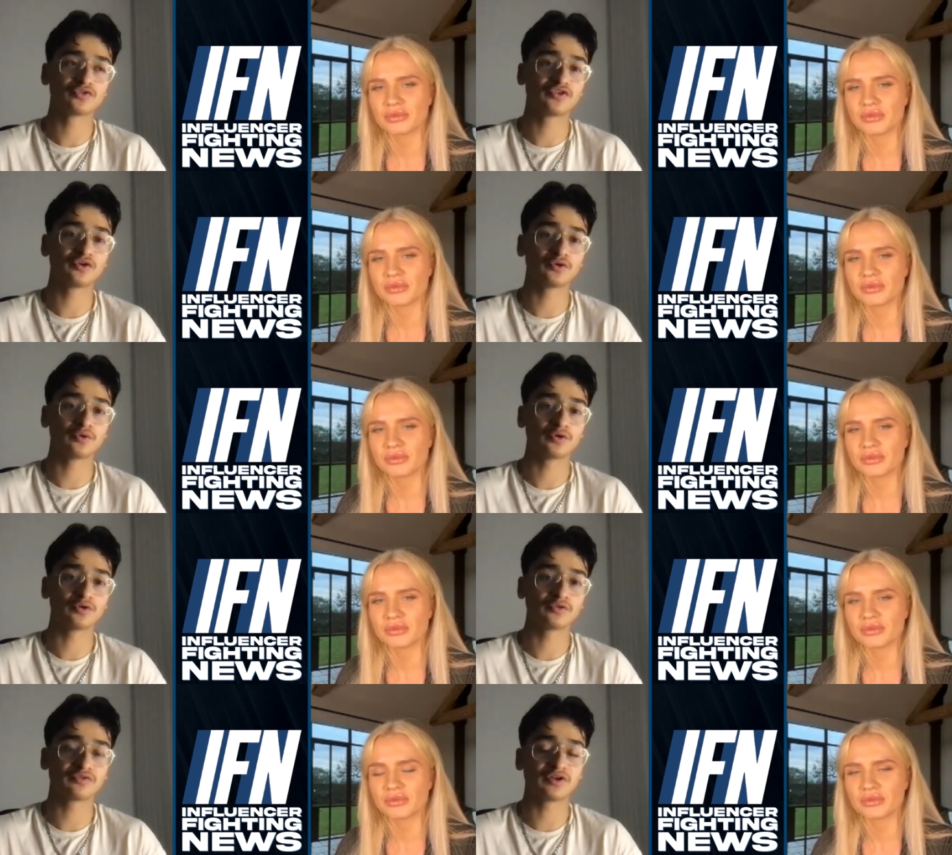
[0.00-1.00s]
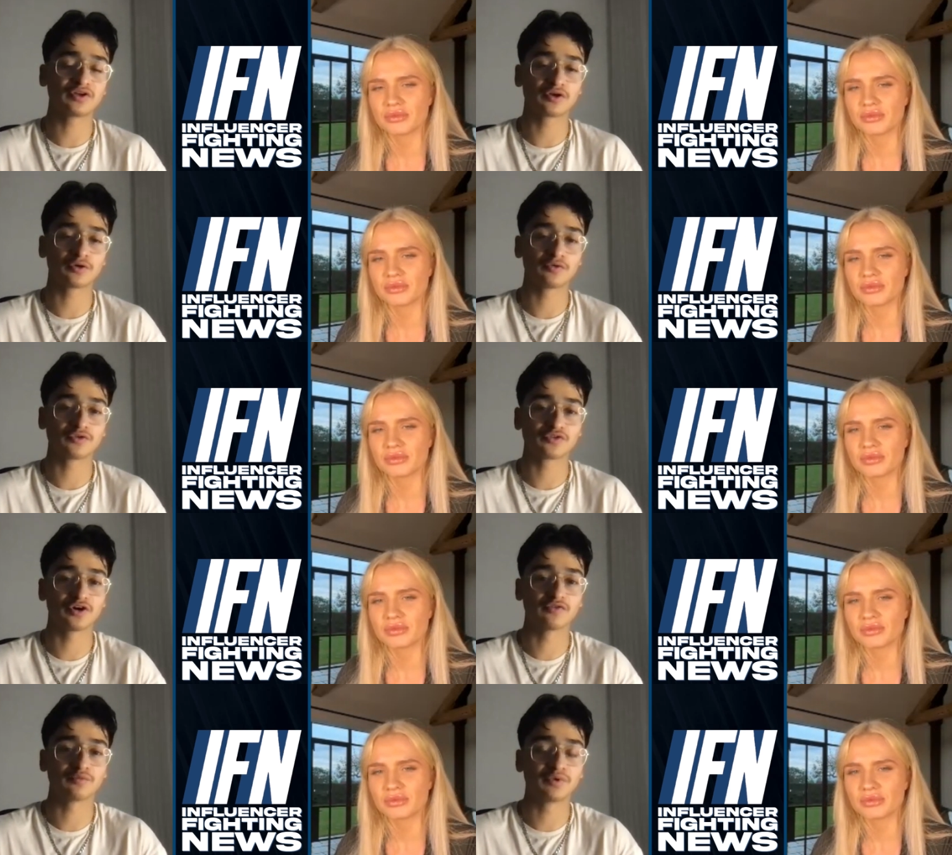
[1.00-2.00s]
Speaker 1: still thinking of
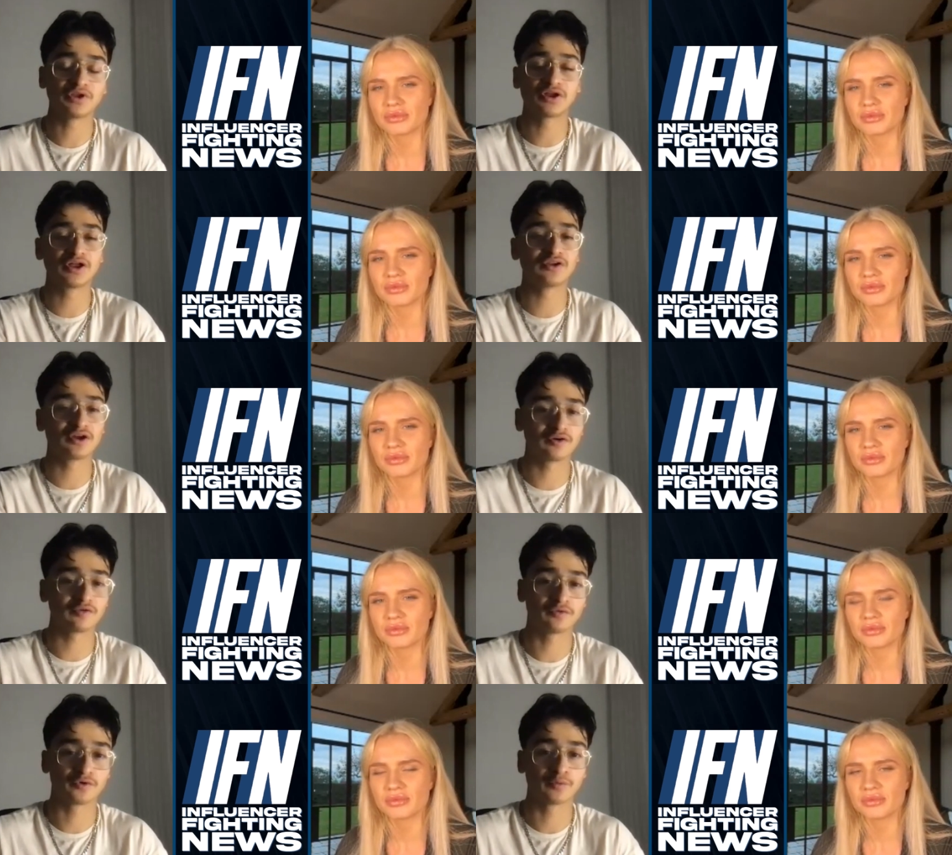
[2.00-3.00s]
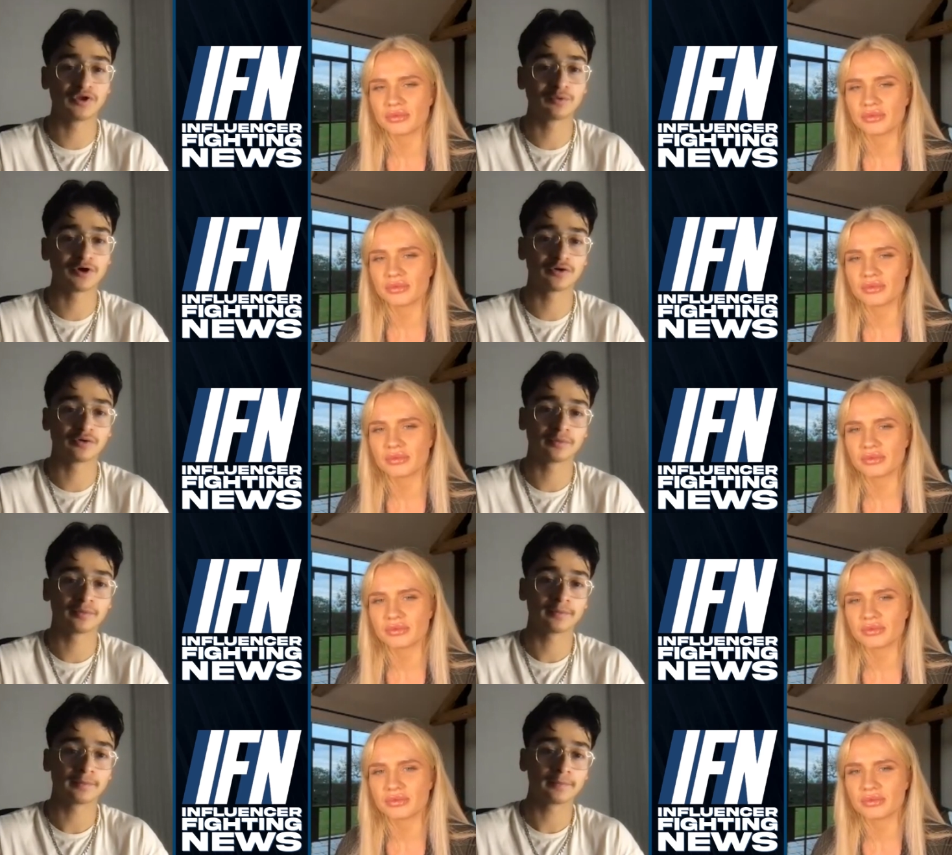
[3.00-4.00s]
yourself being in there for the meanwhile?
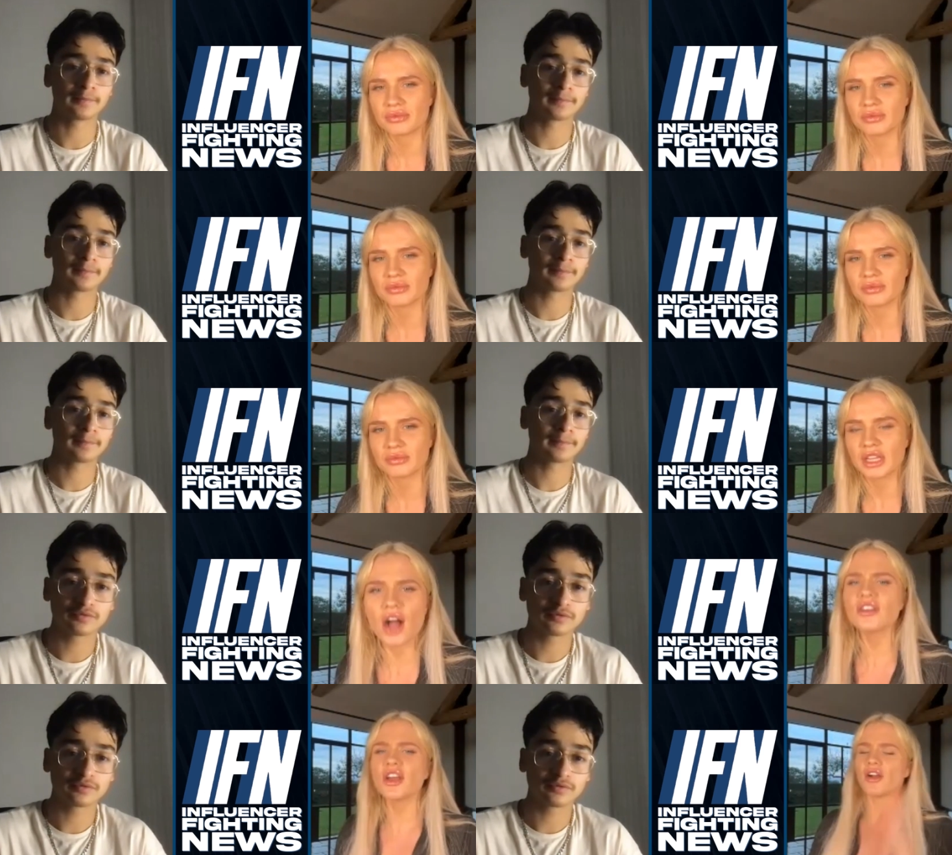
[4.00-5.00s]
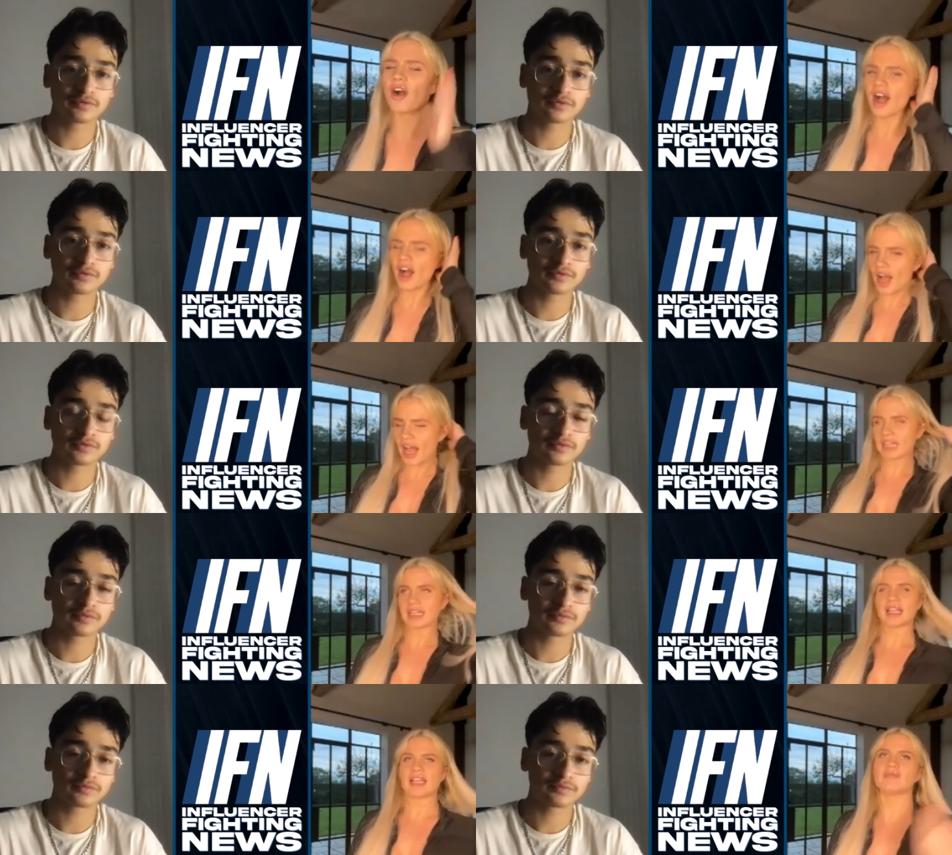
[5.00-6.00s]
Speaker 2: Oh no. I
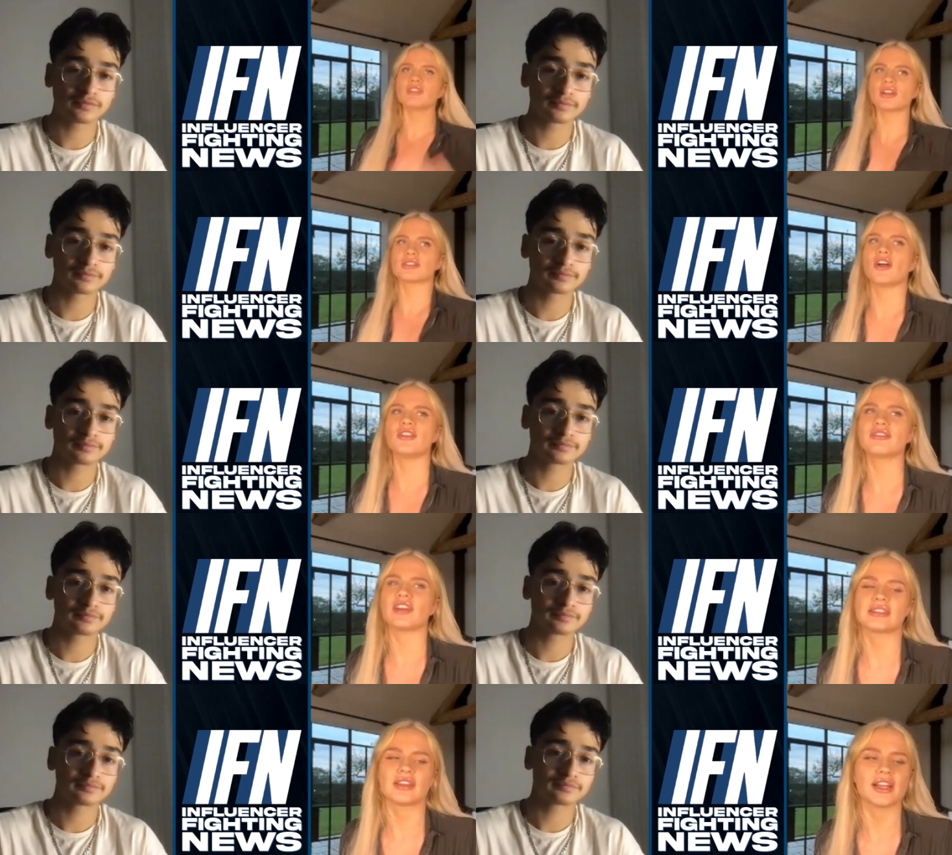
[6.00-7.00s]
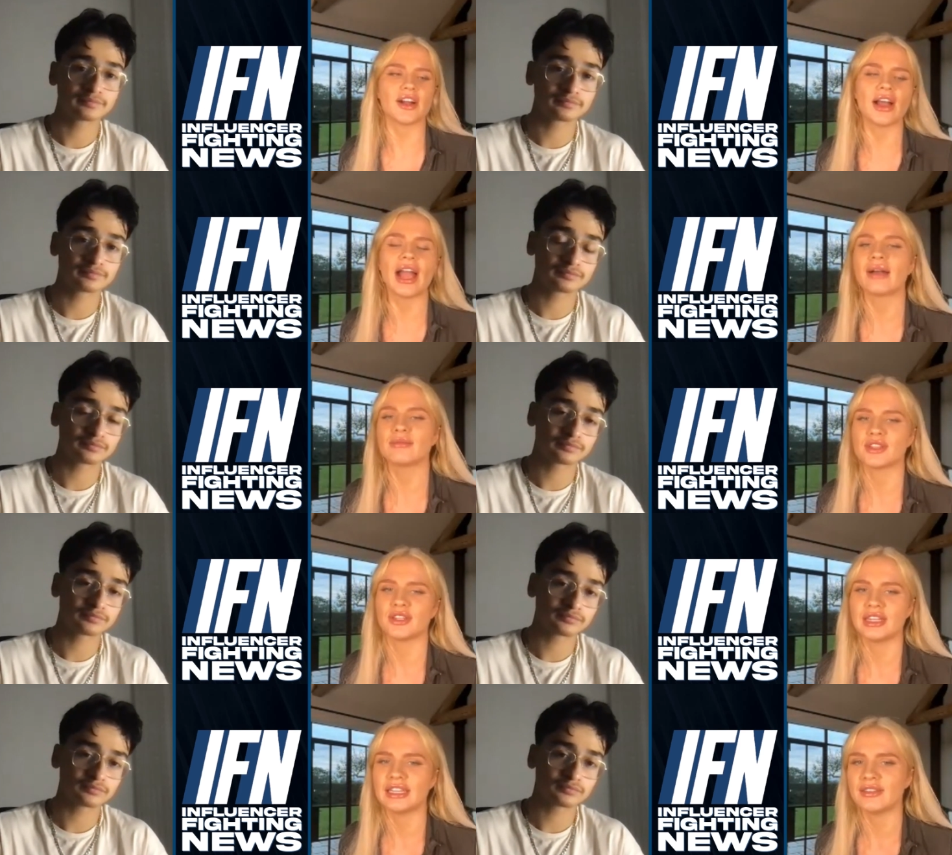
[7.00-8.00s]
in regards to OnlyFans, like I
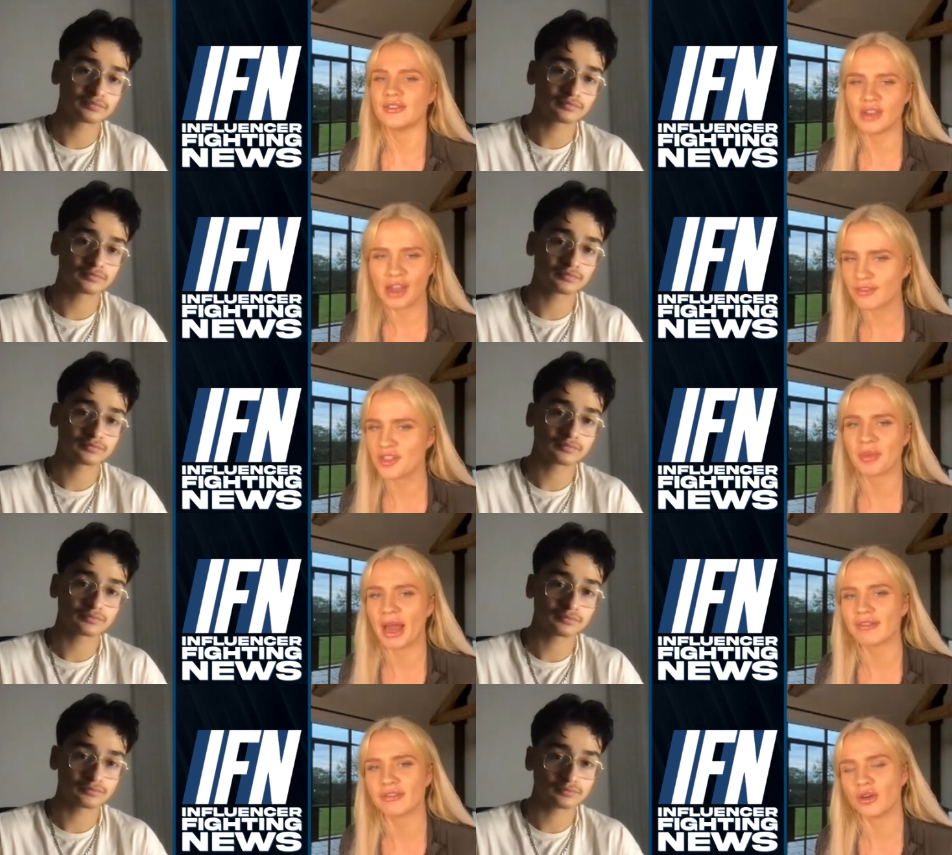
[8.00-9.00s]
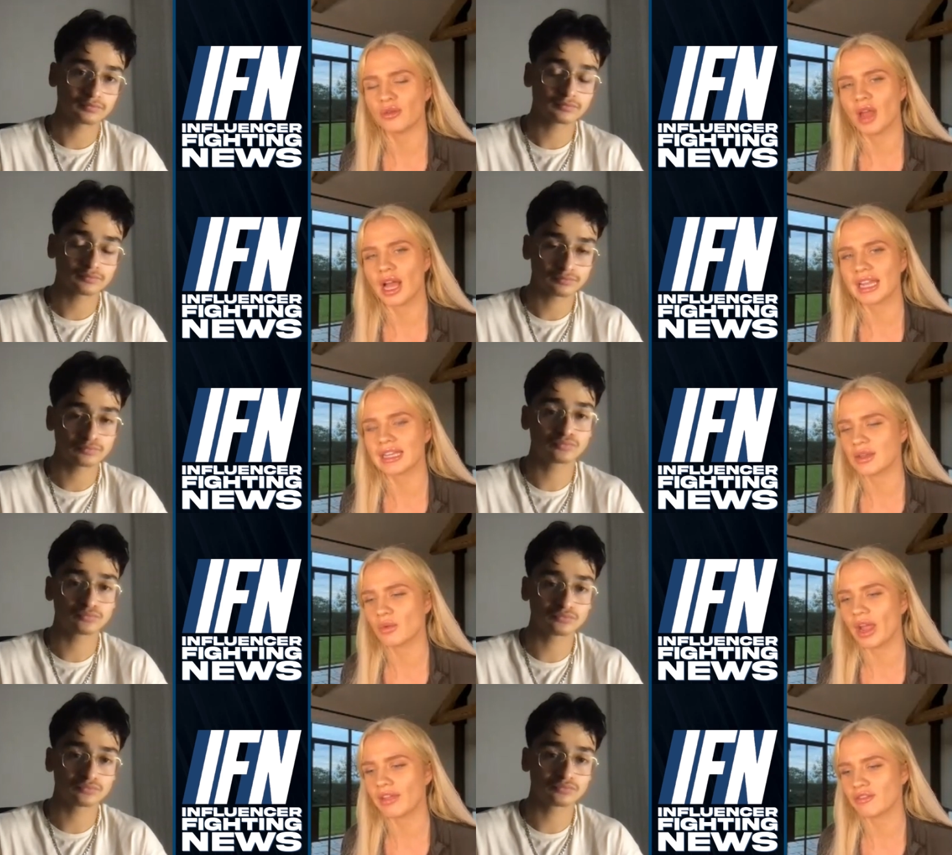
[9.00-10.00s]
absolutely love the platform. Like it's a
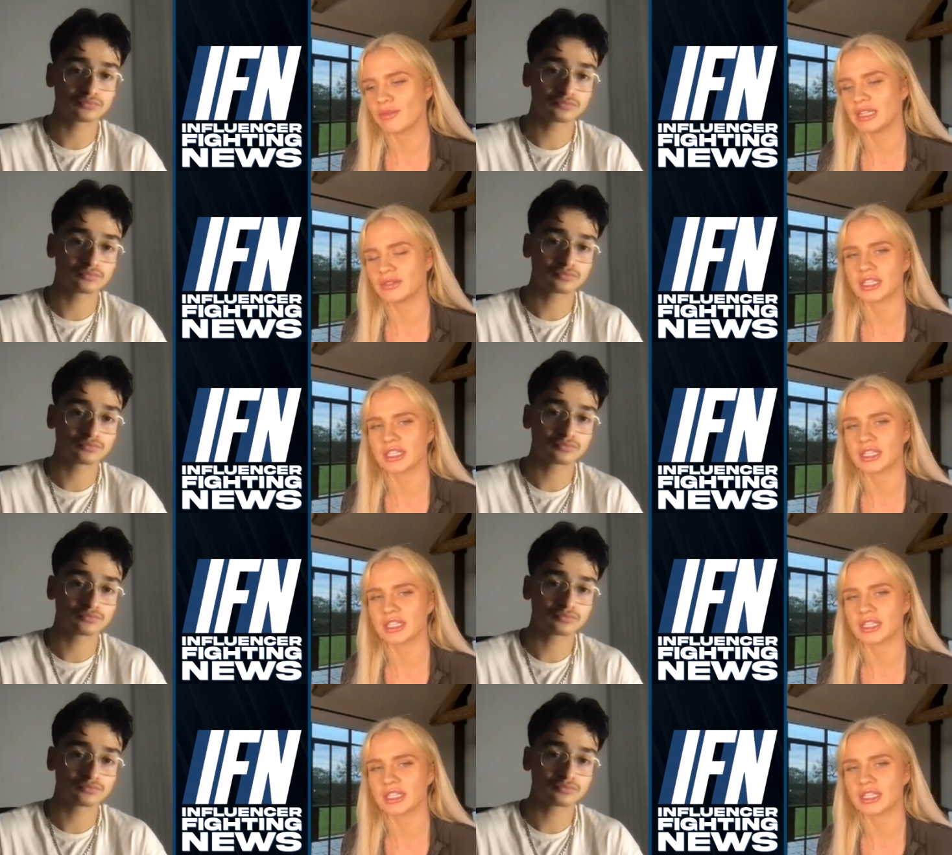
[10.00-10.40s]
way for me to